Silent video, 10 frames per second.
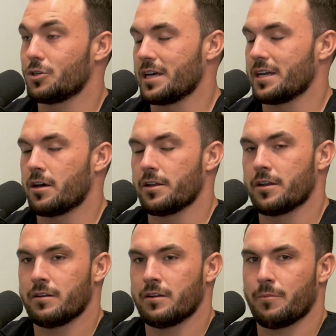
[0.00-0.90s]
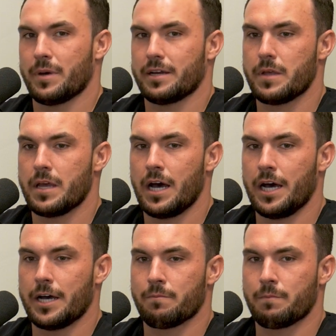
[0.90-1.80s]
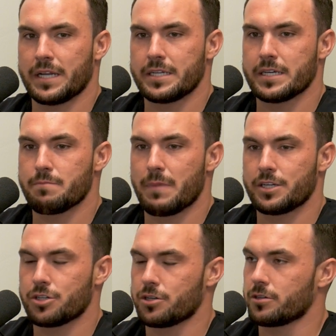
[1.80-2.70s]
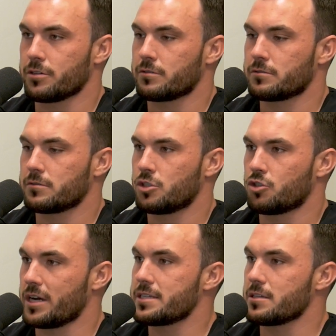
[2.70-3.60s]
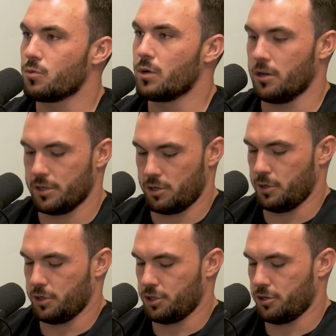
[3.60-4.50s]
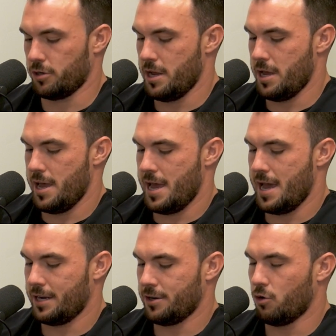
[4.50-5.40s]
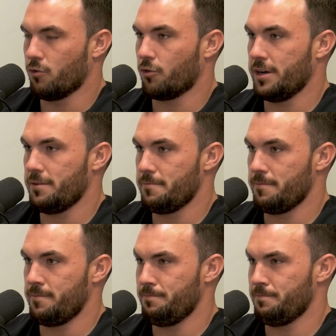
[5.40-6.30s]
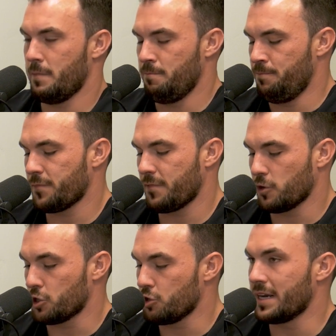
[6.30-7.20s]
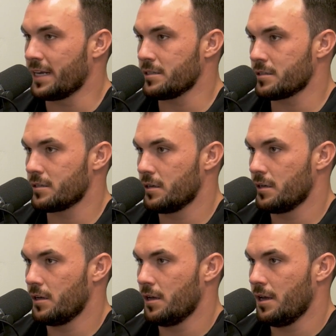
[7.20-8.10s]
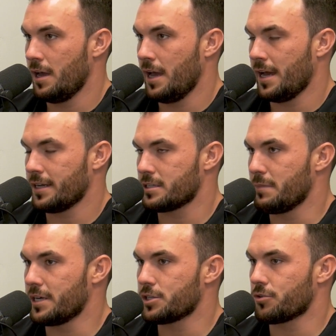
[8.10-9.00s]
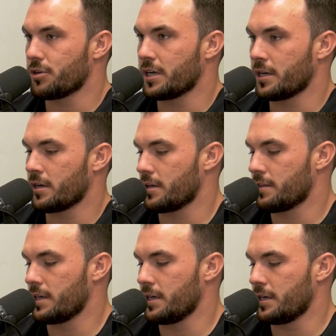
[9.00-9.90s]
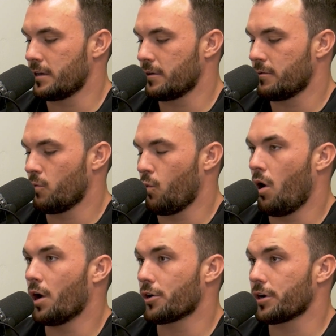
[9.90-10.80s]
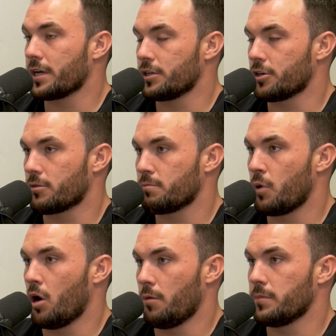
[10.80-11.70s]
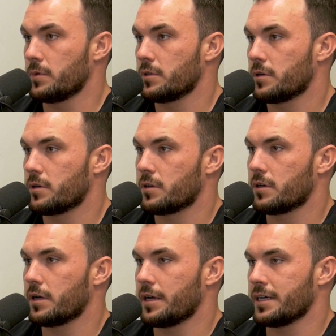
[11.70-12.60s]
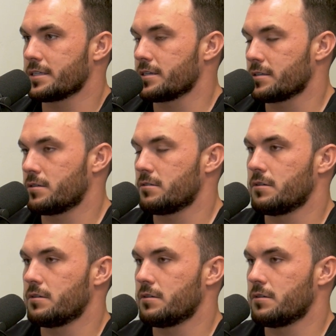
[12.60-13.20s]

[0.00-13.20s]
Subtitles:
So yeah, not bad. But it does measure stress as well, and you put your hand over it for 2 minutes, and it's measuring the water in your palm as and